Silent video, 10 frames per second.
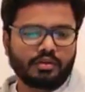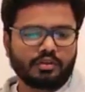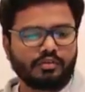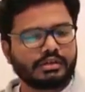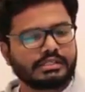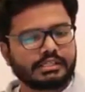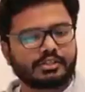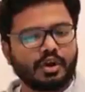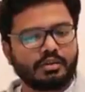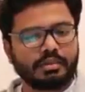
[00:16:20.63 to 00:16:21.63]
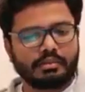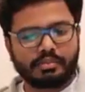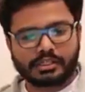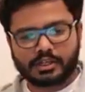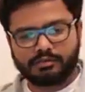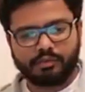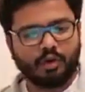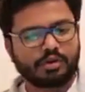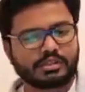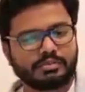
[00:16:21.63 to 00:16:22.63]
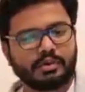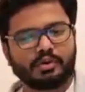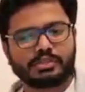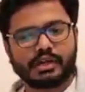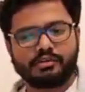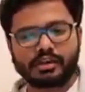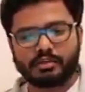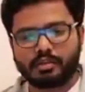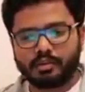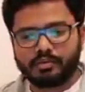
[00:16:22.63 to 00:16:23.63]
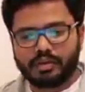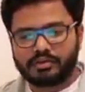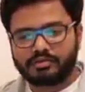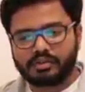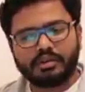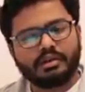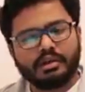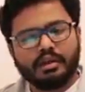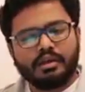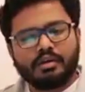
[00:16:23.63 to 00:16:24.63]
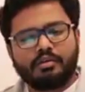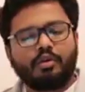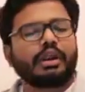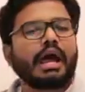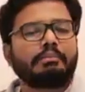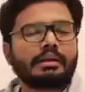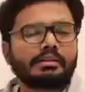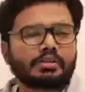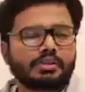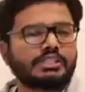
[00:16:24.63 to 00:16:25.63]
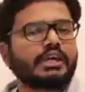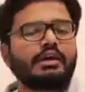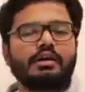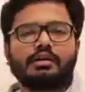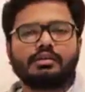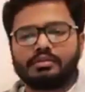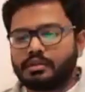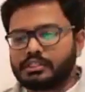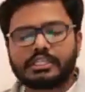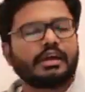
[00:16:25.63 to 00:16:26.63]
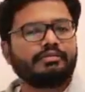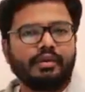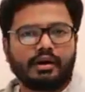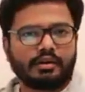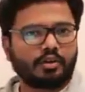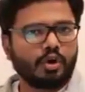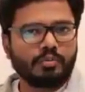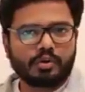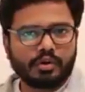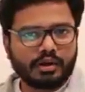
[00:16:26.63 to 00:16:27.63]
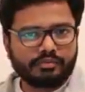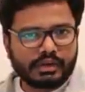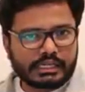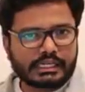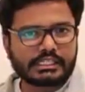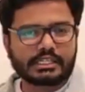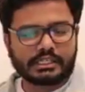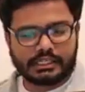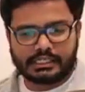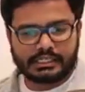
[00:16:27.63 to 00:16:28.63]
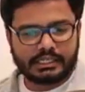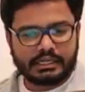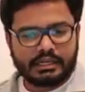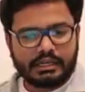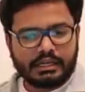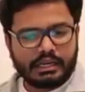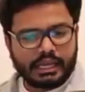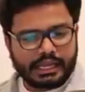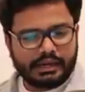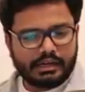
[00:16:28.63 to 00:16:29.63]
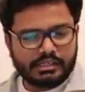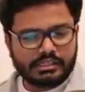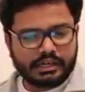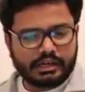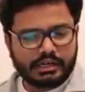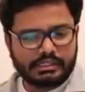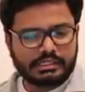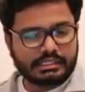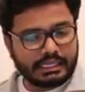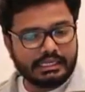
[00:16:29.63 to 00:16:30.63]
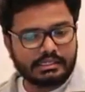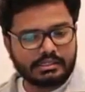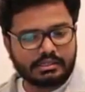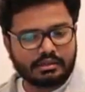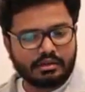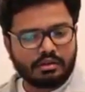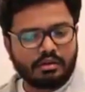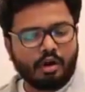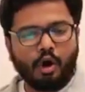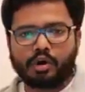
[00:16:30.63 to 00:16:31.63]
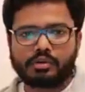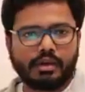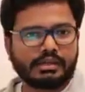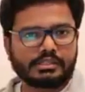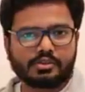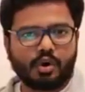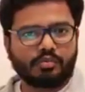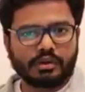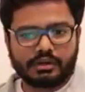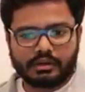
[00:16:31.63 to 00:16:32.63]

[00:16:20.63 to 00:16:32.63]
So when systolic blood pressure falls below 70 mm of what happens to GFR, glomerular filtration rate? Increase, decrease, cease or remains normal?